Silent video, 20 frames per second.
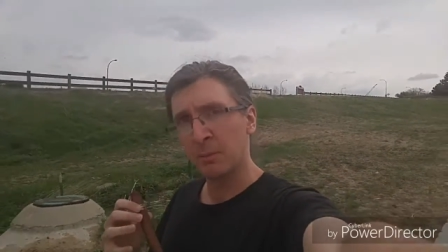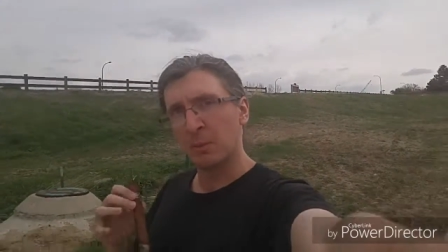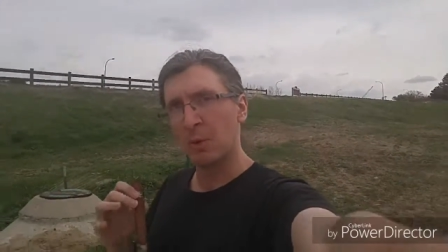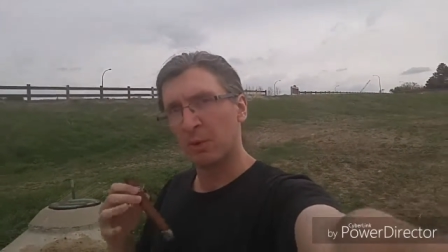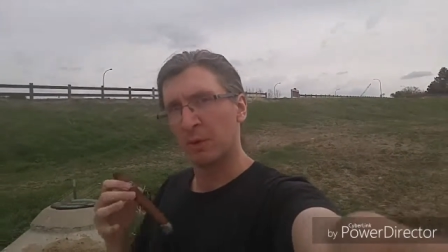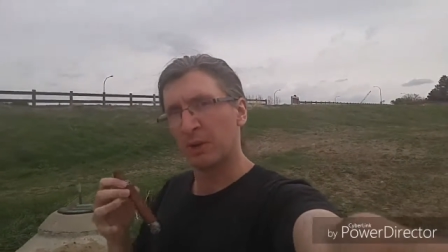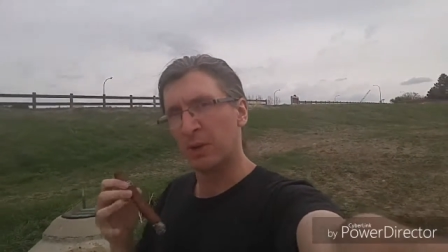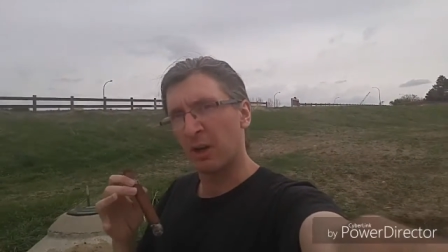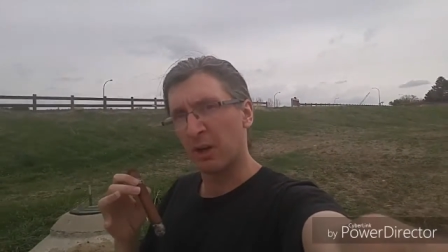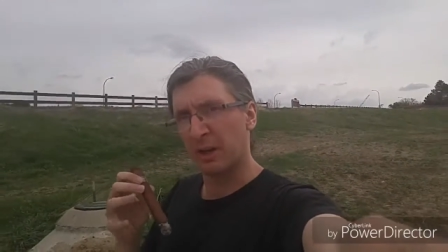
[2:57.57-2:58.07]

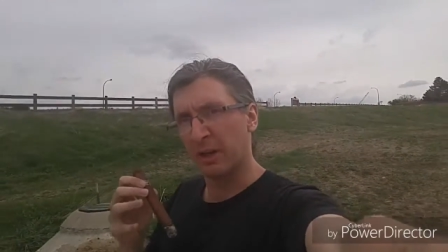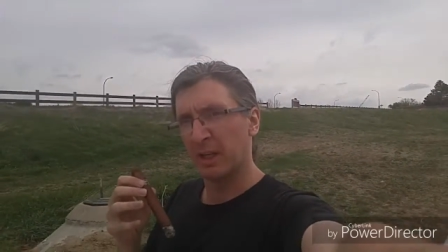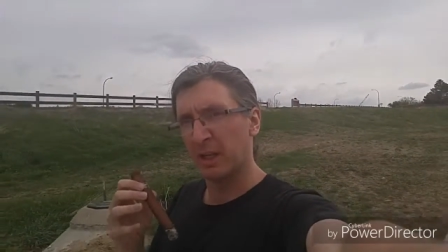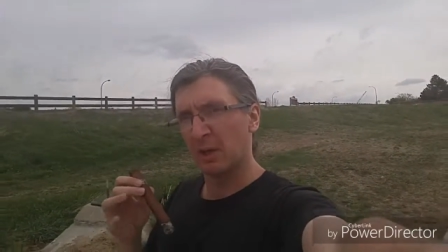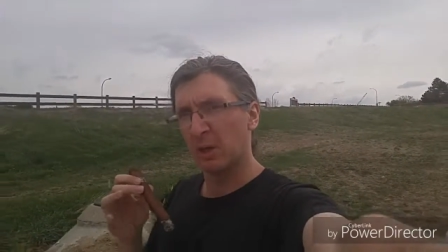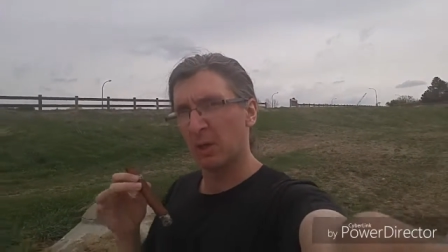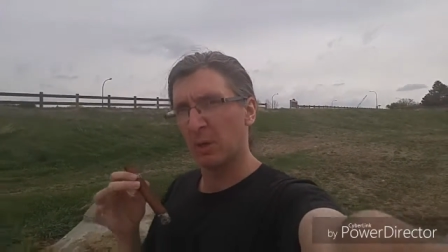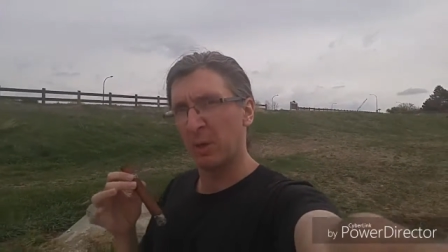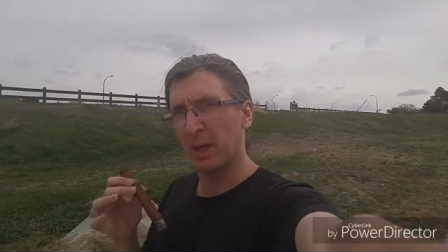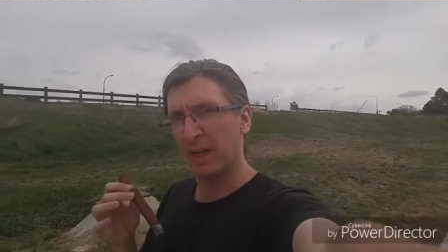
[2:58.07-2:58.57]
more chocolatey,
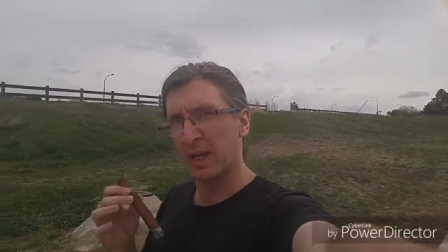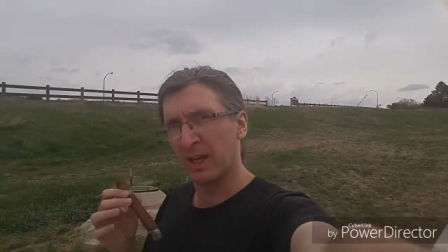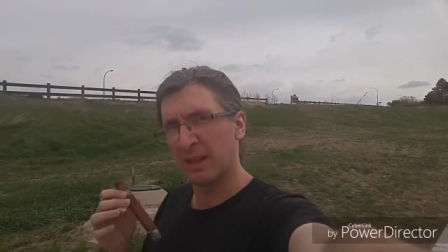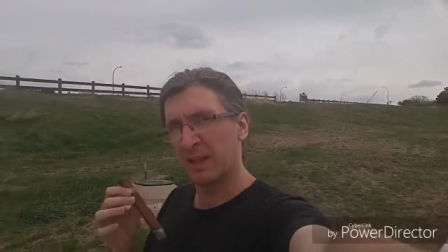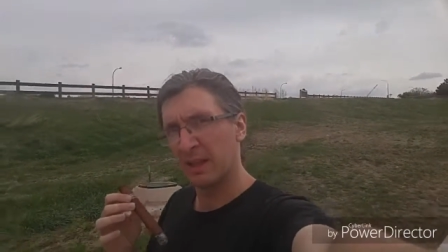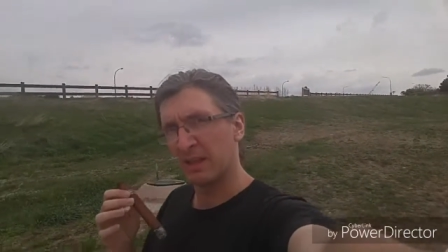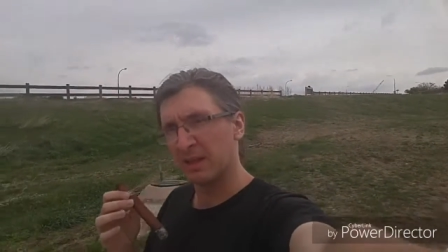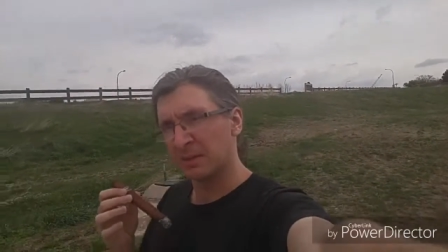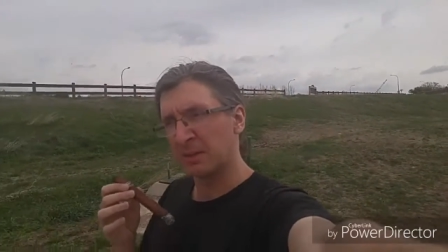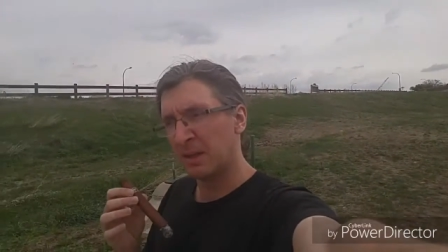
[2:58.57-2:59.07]
cocoa-y kind
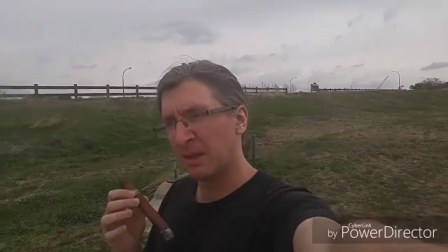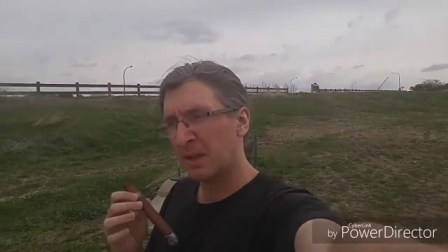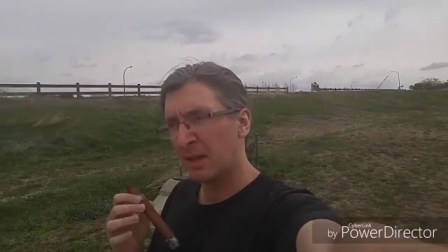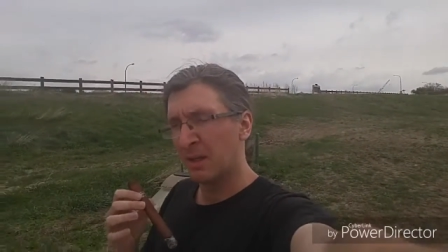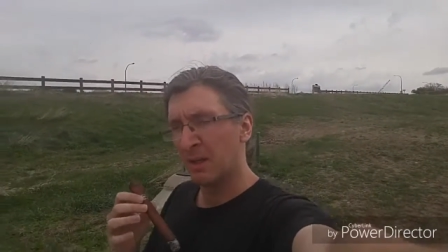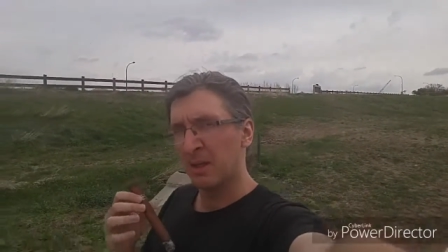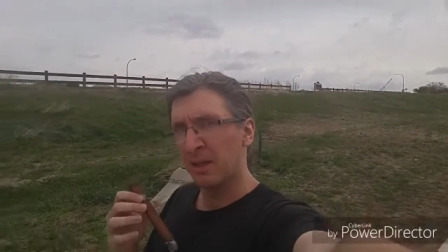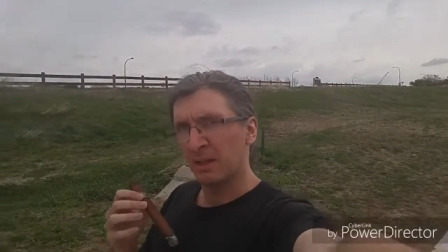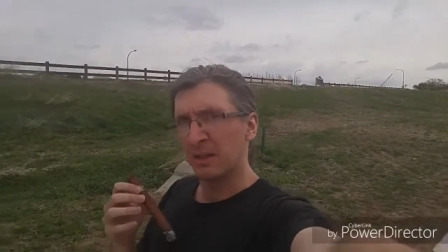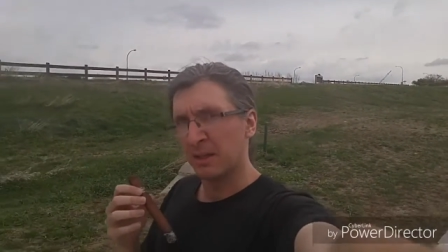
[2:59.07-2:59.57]
of things,
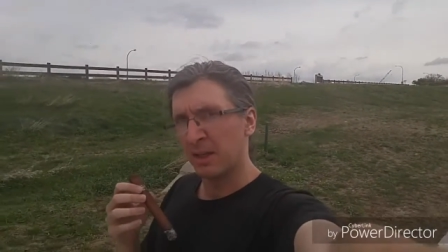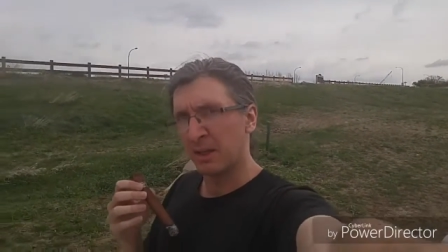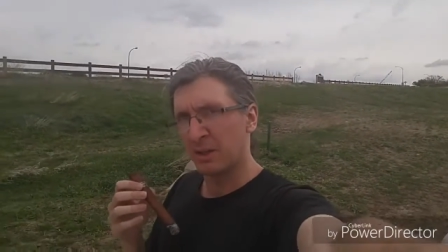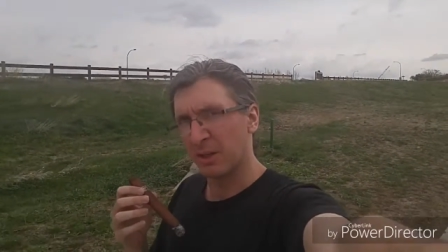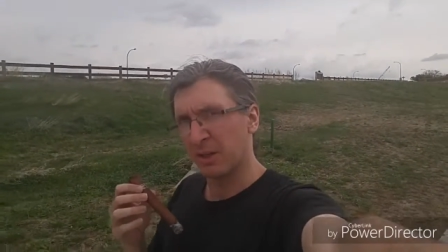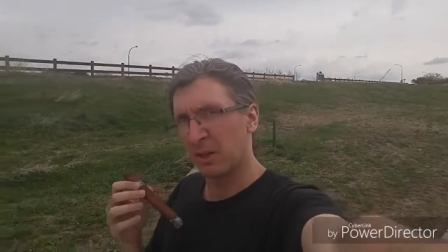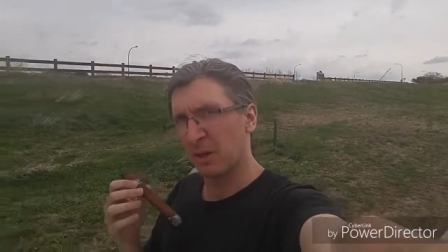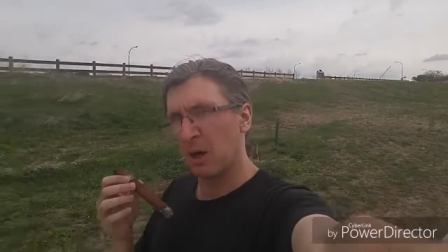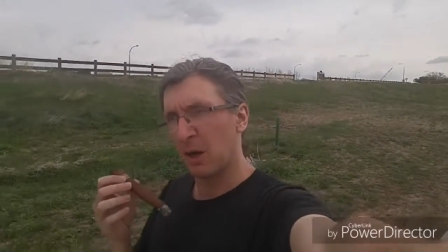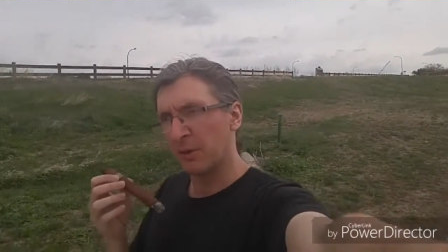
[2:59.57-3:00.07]

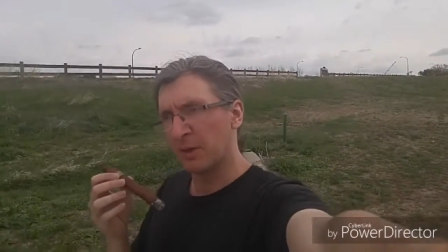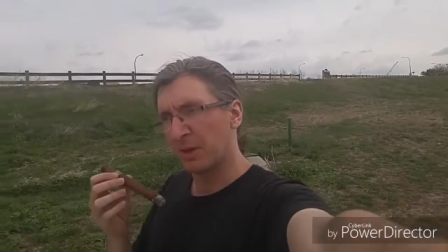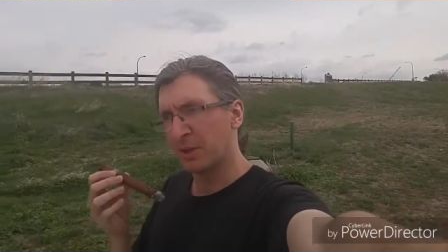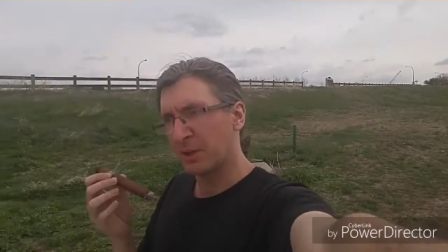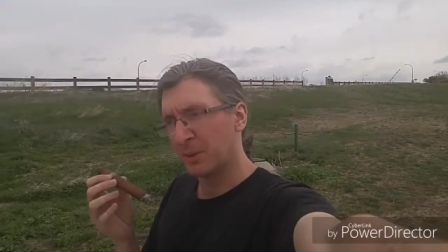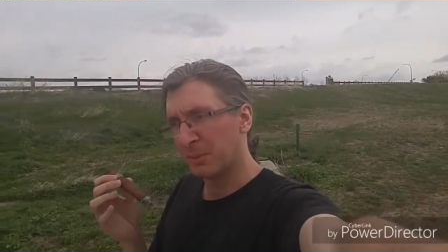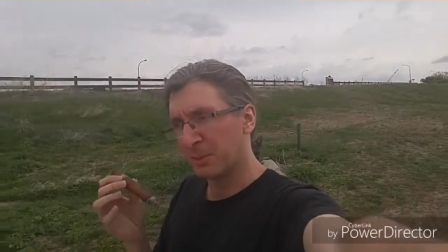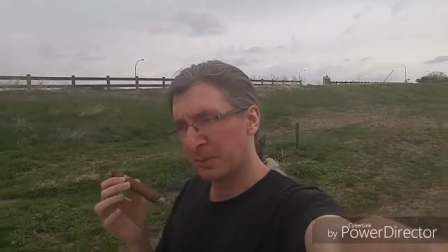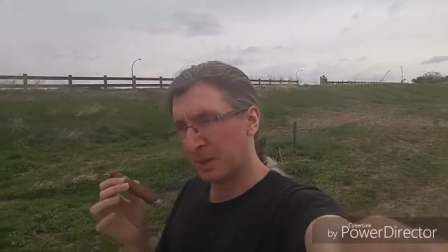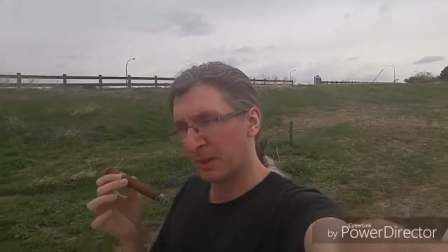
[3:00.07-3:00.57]
occasionally
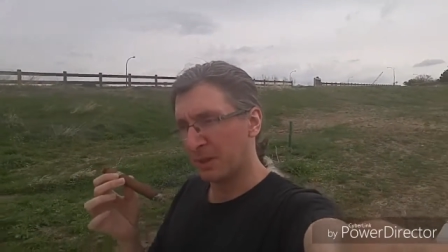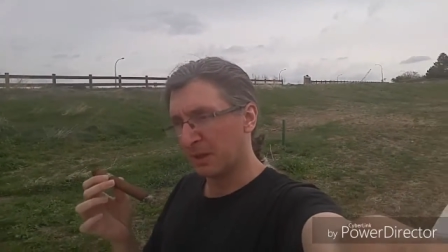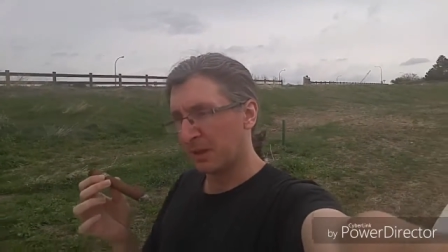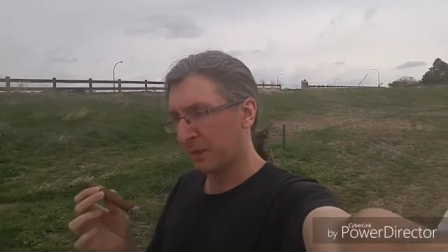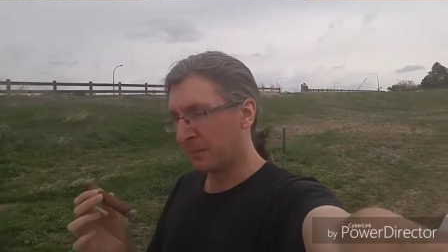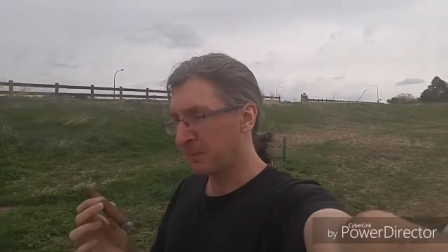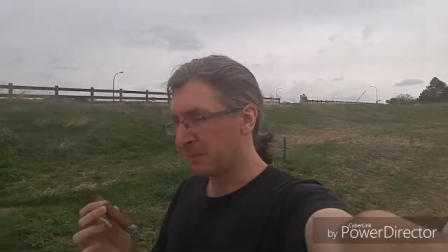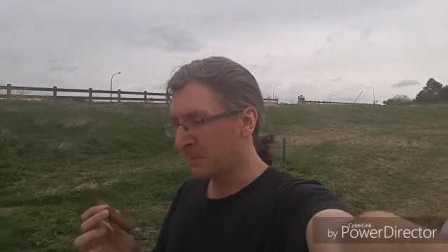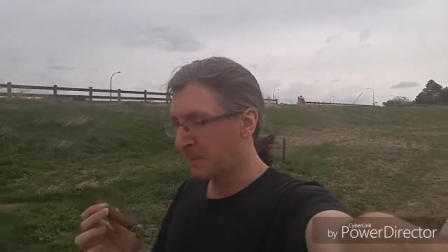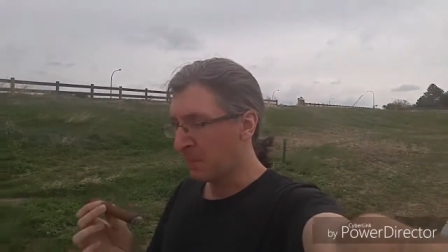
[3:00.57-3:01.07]
coffee-ish, but you
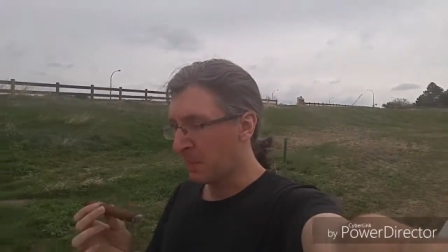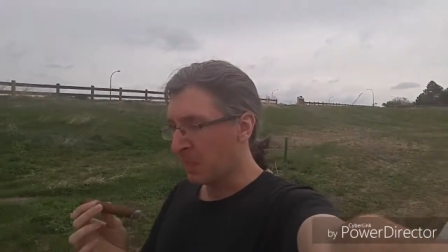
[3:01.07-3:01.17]
know,